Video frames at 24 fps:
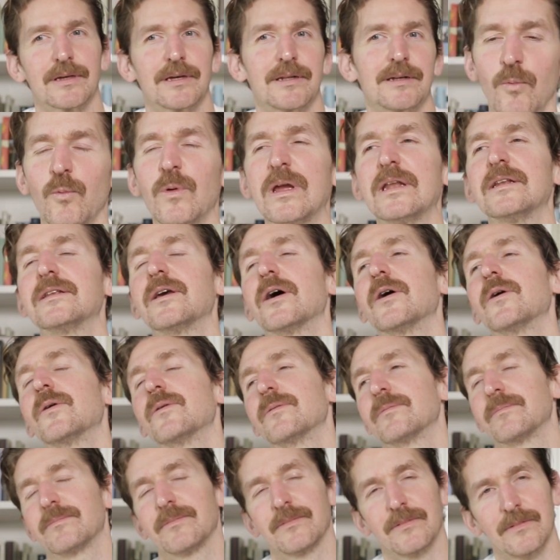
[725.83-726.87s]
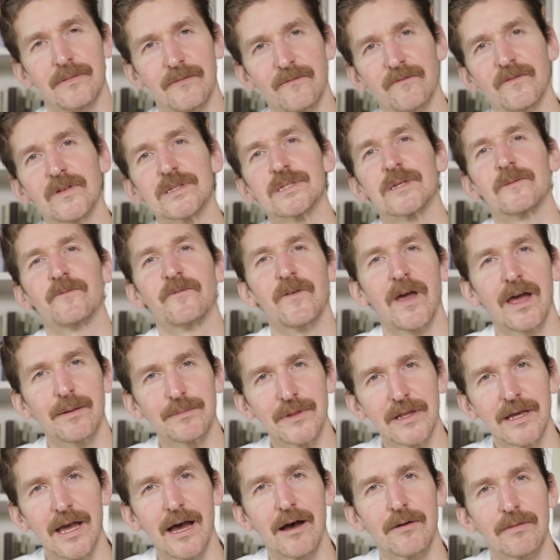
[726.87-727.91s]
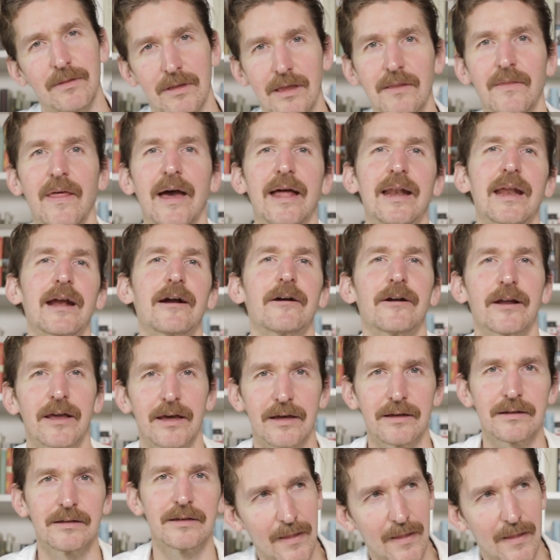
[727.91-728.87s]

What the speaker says: And we'd go visit family out in that area,